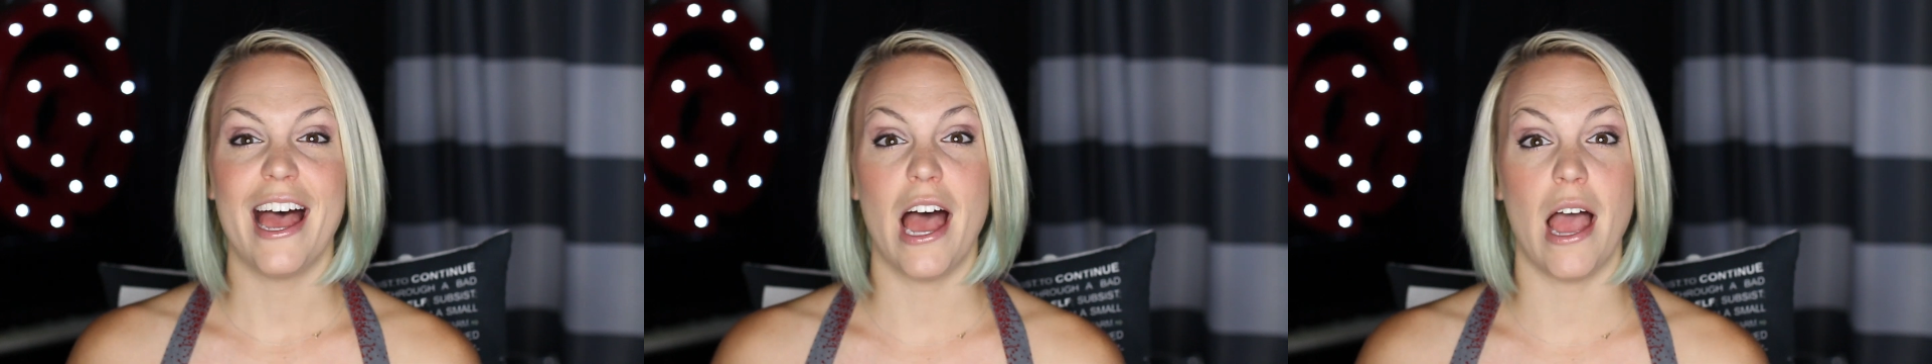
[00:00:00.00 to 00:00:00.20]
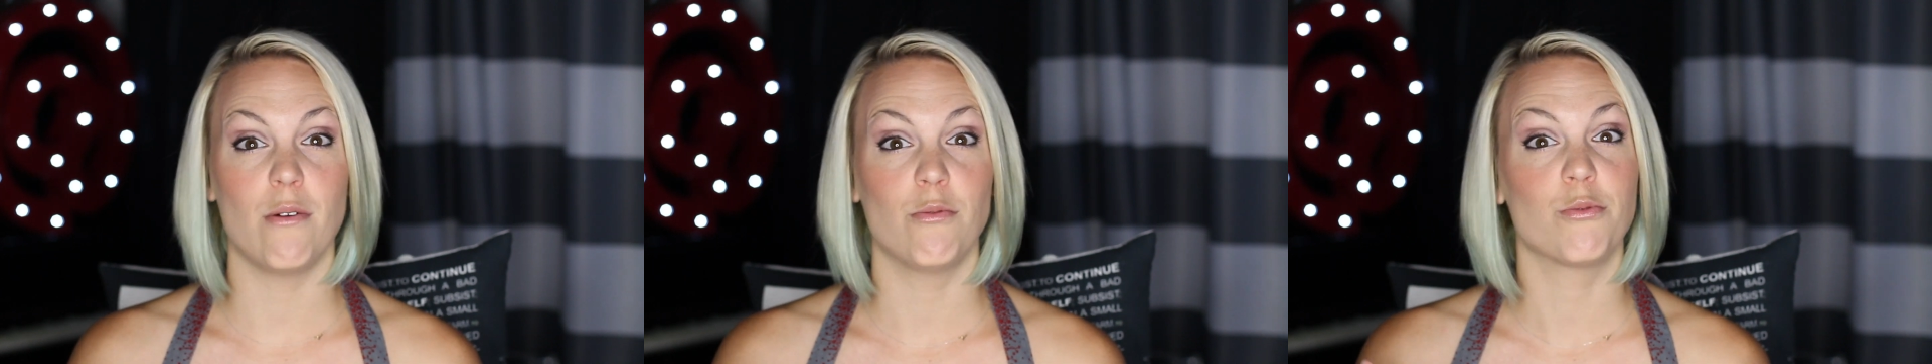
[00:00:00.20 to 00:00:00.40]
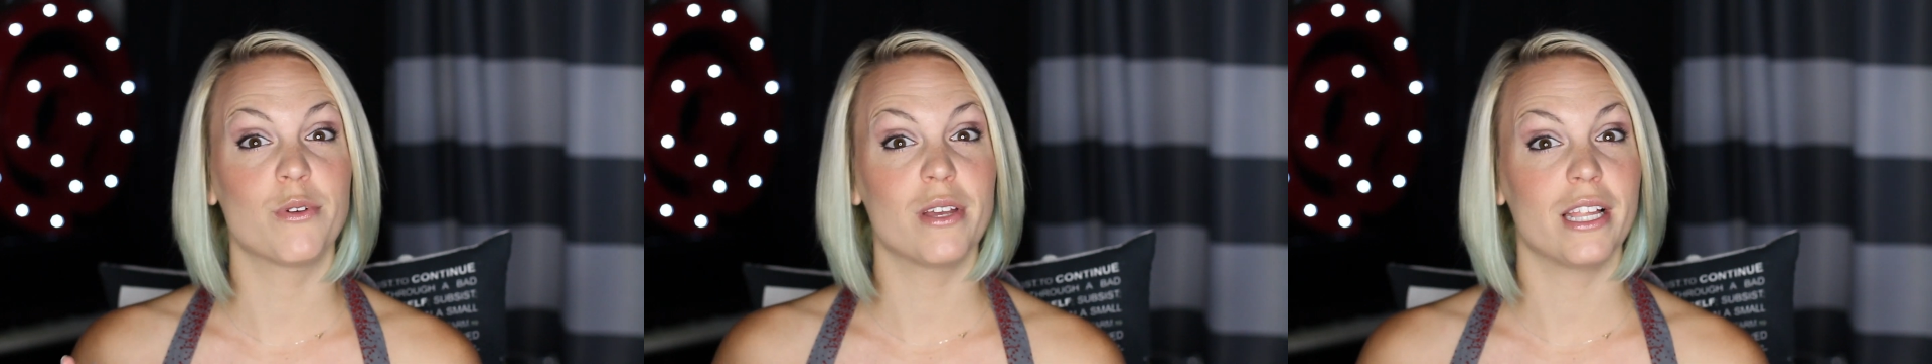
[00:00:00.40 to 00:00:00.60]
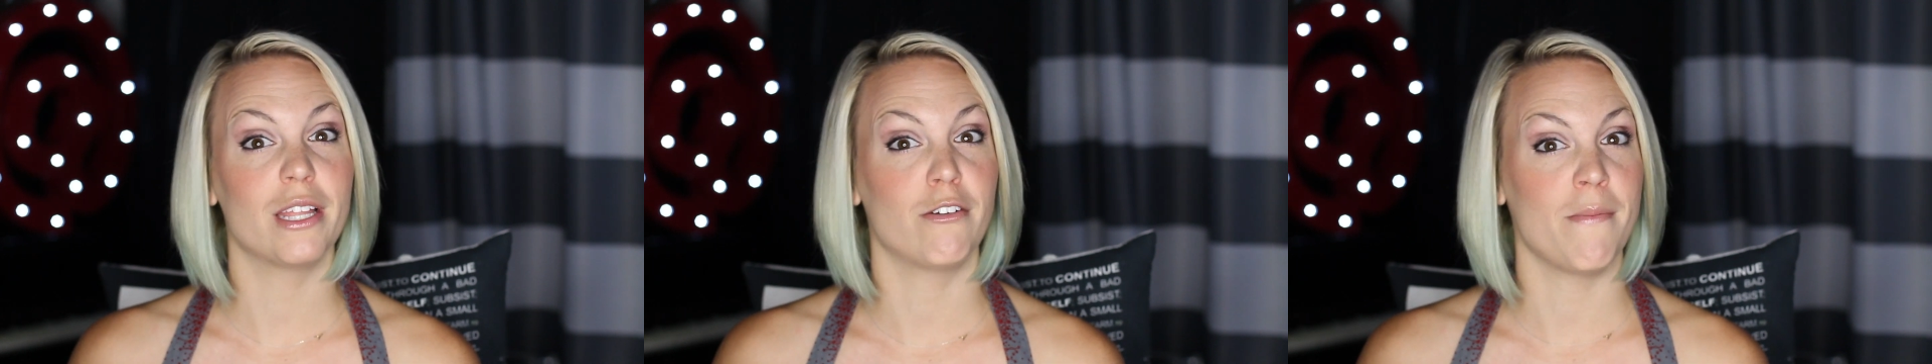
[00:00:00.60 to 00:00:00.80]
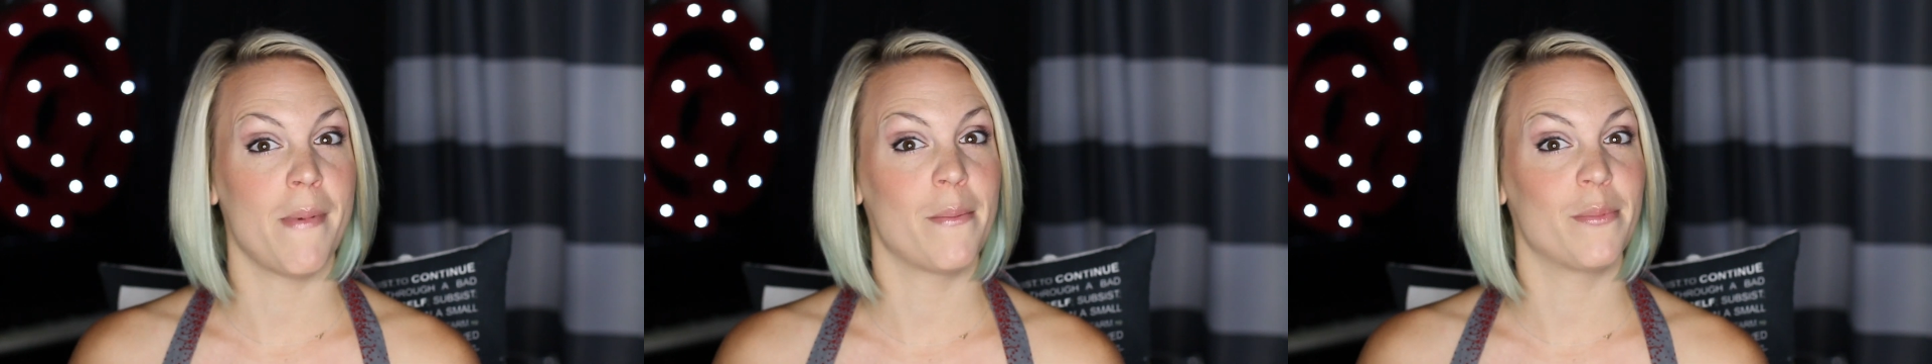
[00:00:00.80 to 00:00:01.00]
I
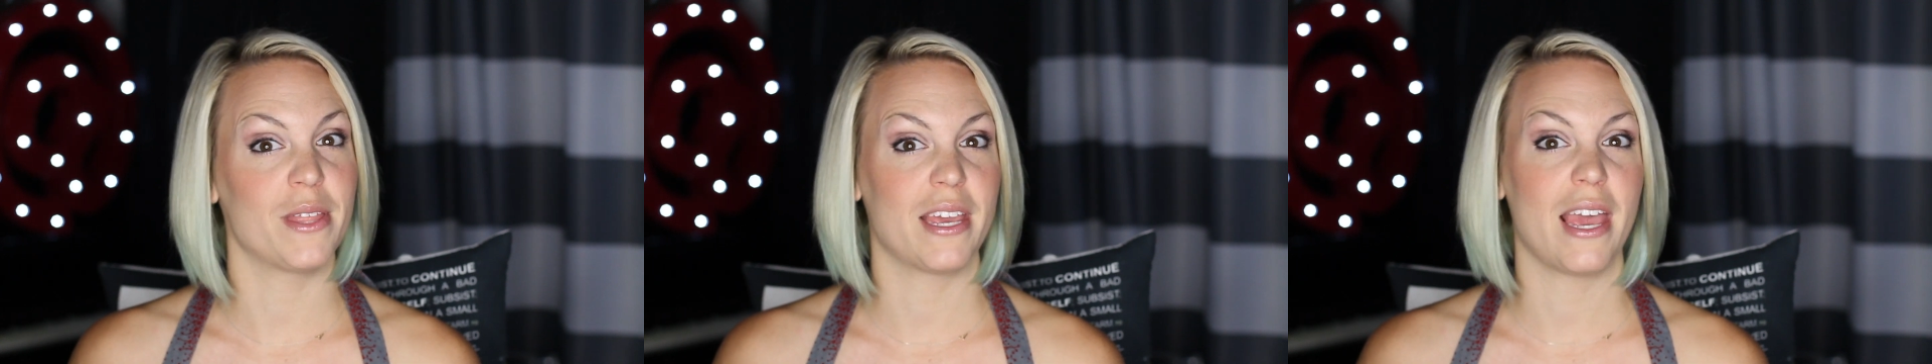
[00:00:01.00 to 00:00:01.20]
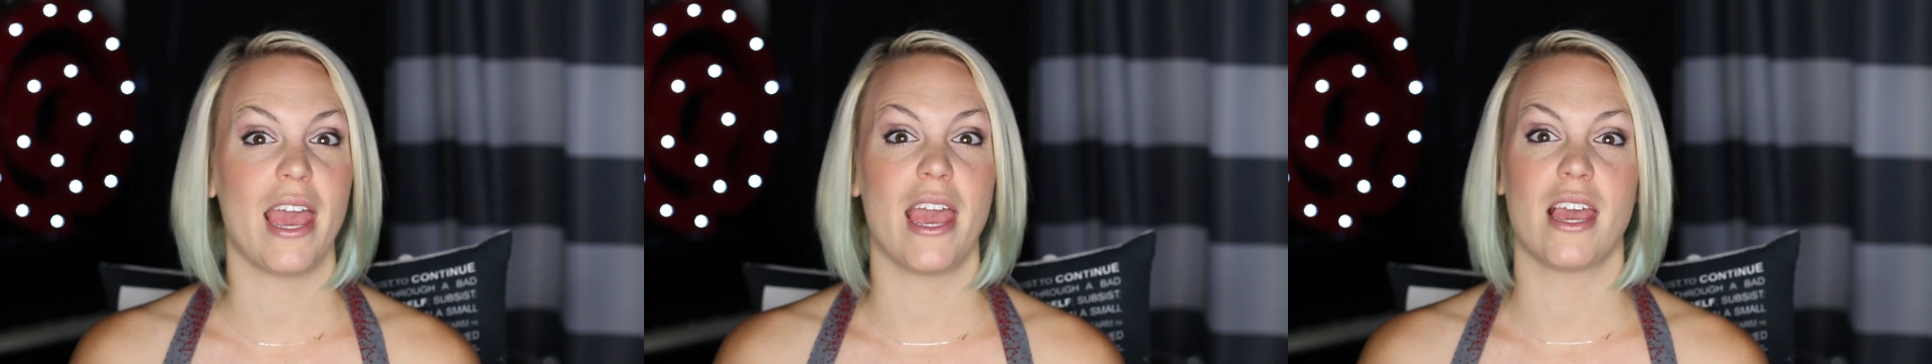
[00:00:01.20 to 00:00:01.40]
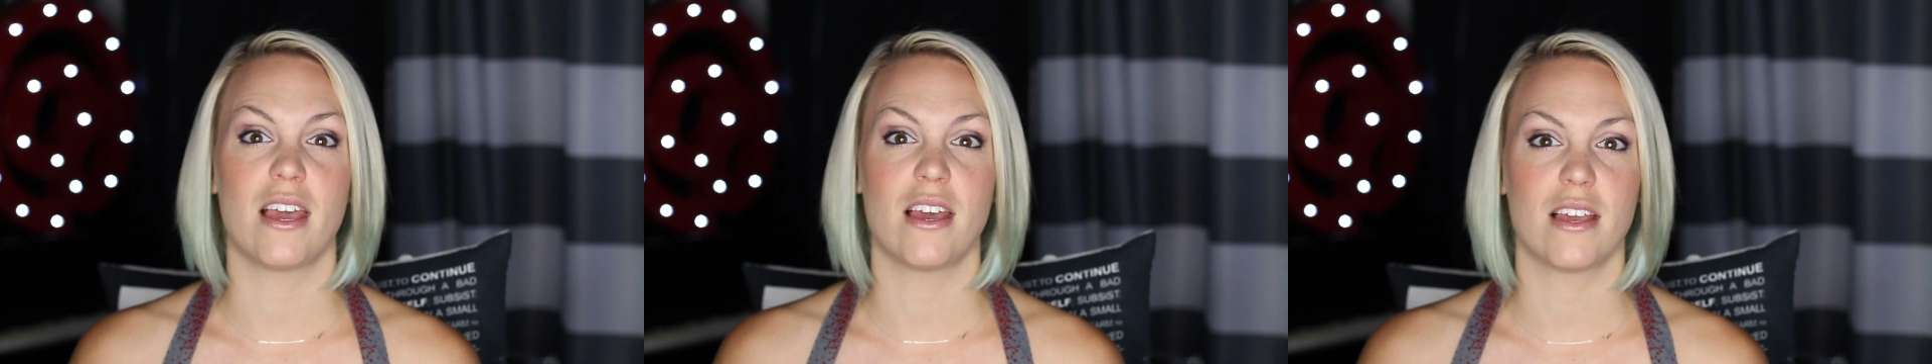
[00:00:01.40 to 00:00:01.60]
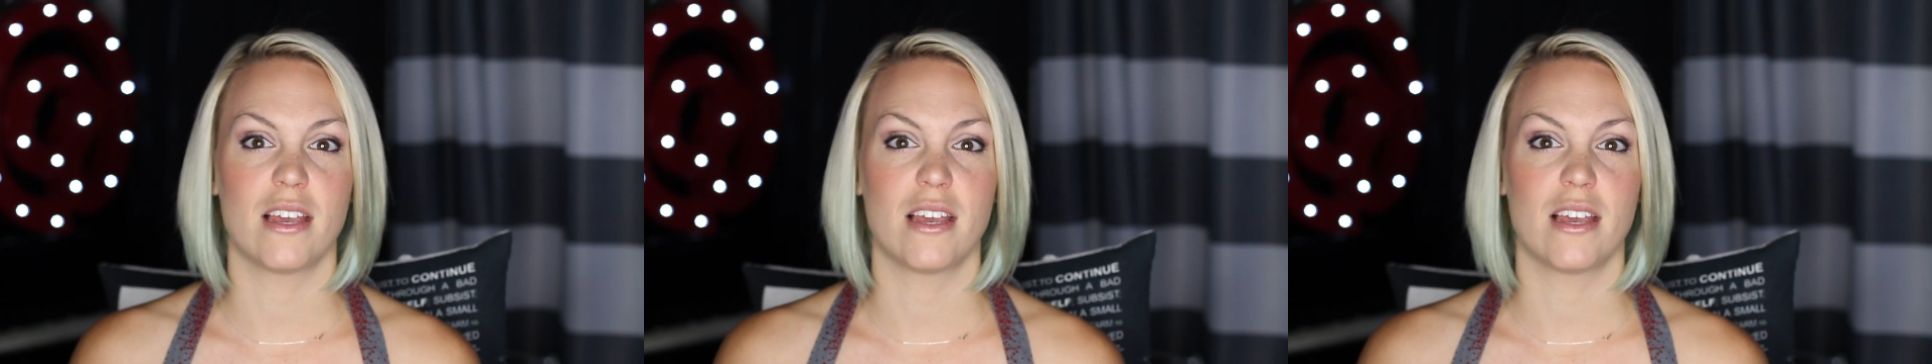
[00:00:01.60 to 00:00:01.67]
really remember the cake